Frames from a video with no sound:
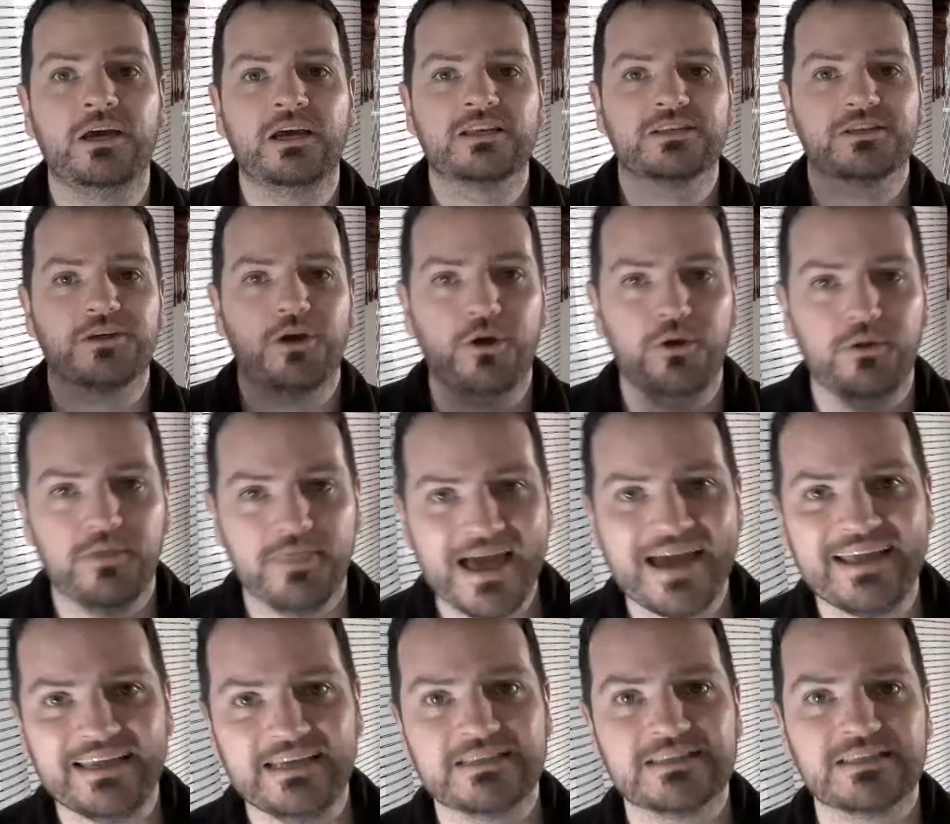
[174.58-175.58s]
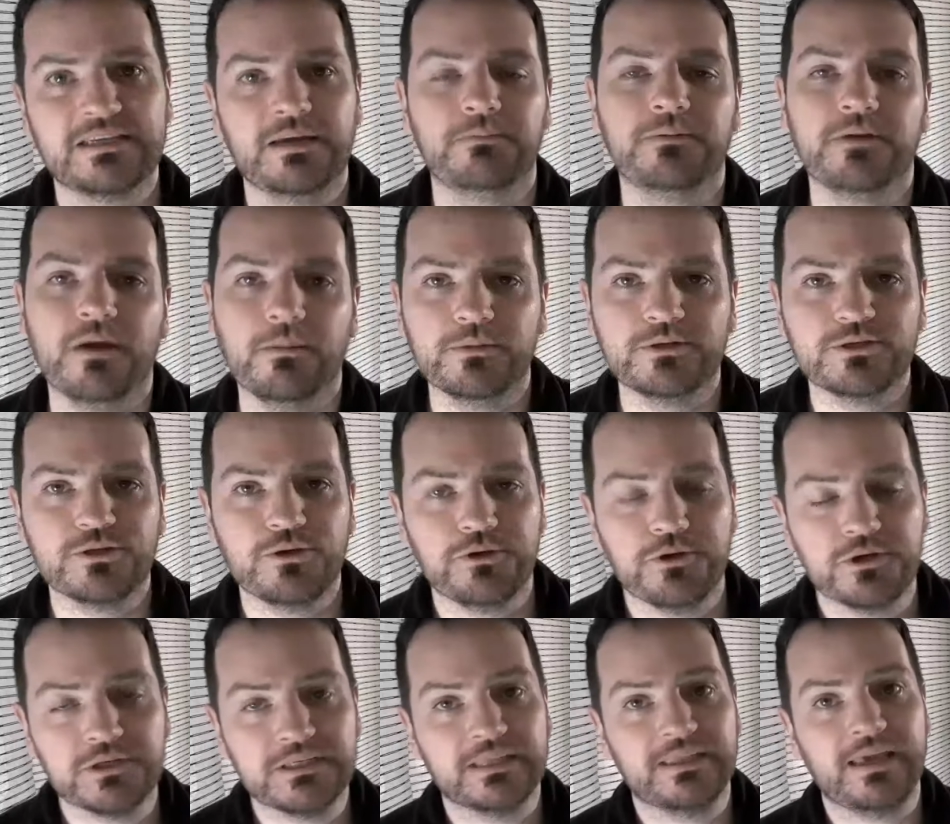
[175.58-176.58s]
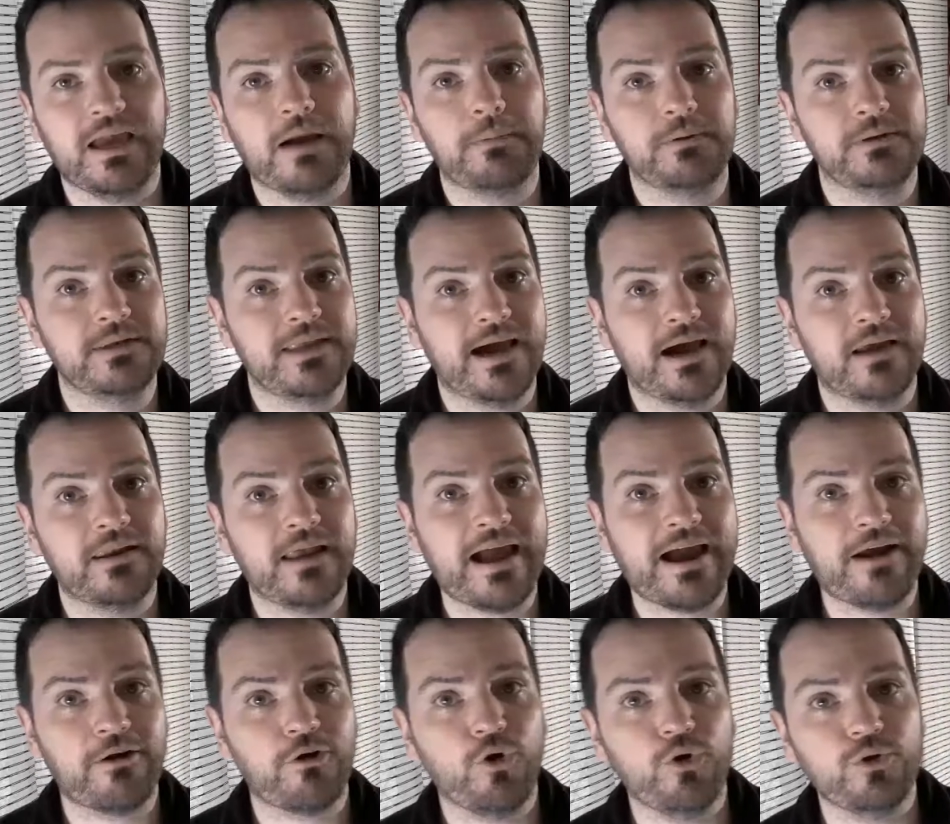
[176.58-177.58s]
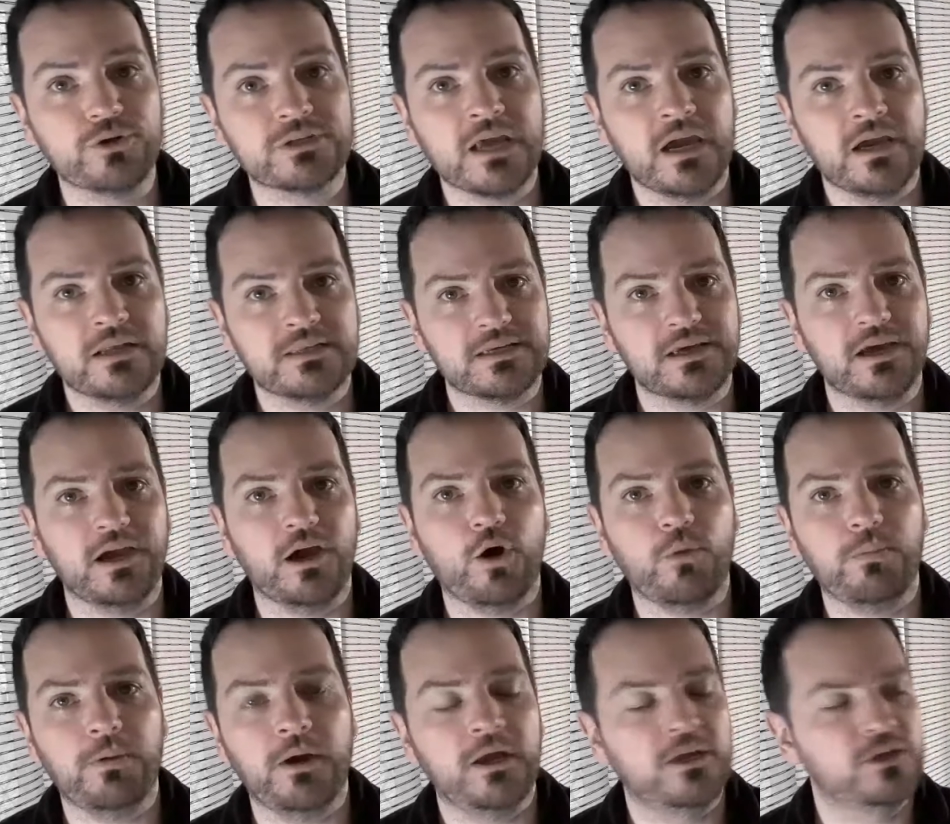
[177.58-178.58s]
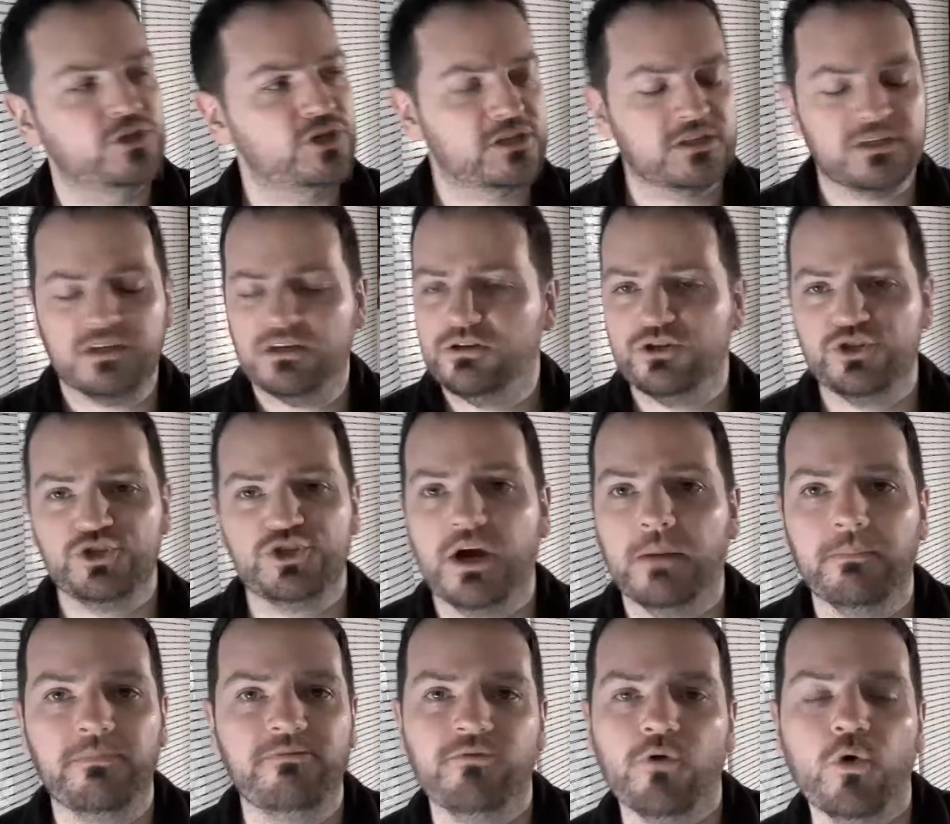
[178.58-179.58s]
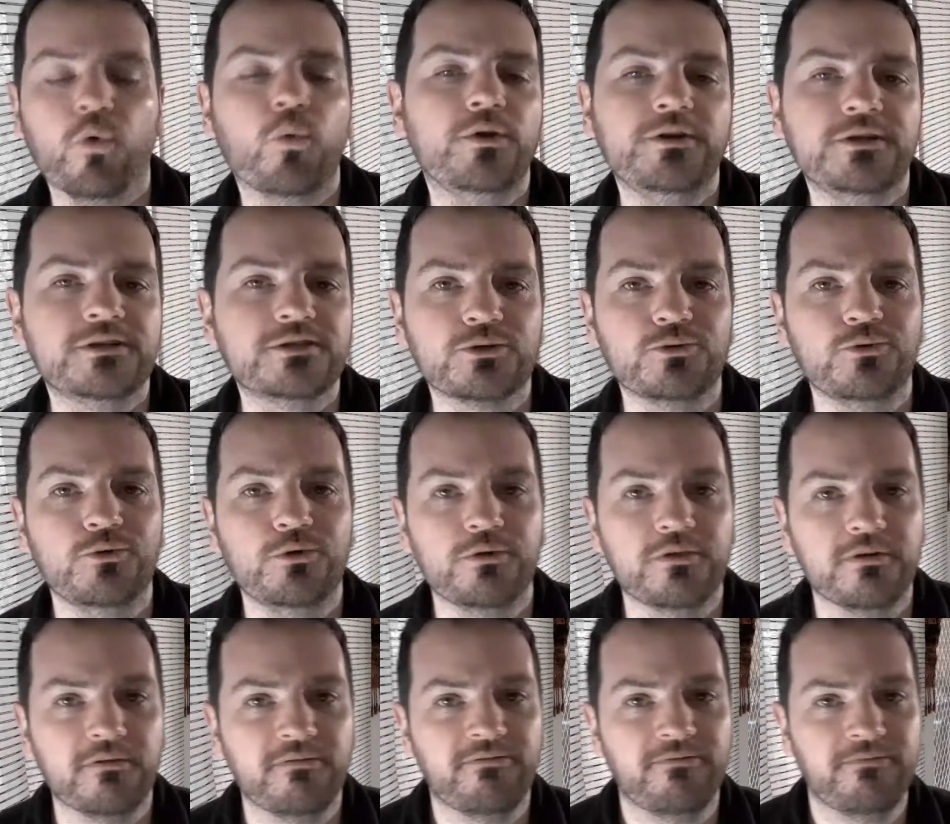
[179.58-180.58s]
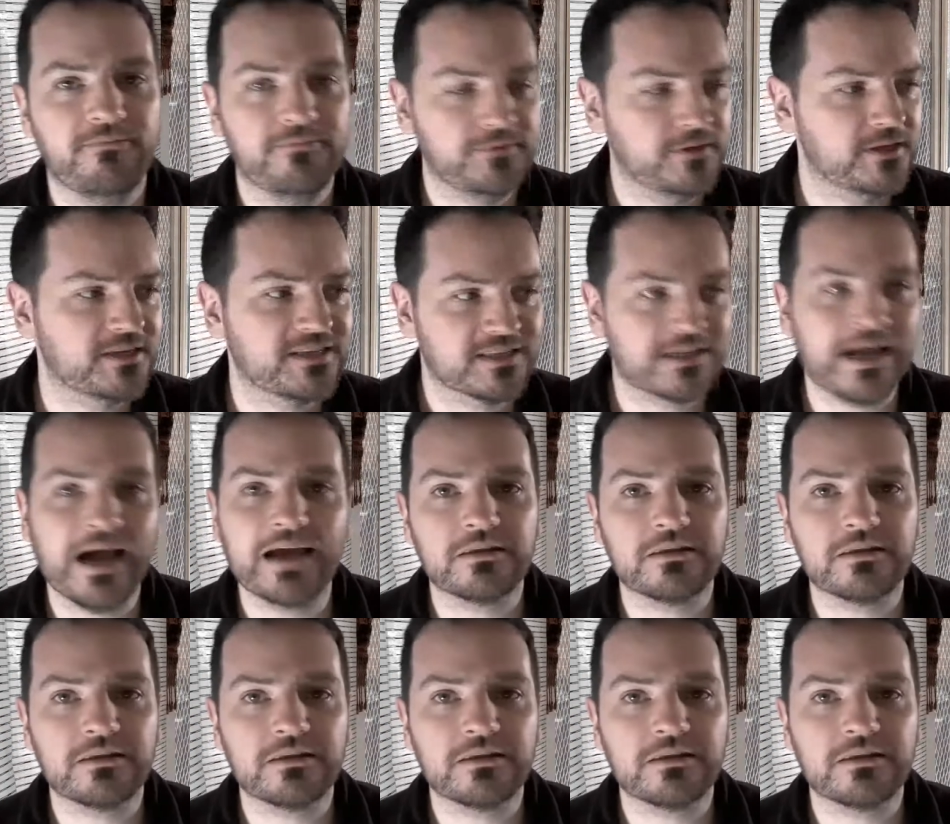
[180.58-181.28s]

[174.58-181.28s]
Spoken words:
So that is tip number 2, using the up and down arrows to help just jump forward to the start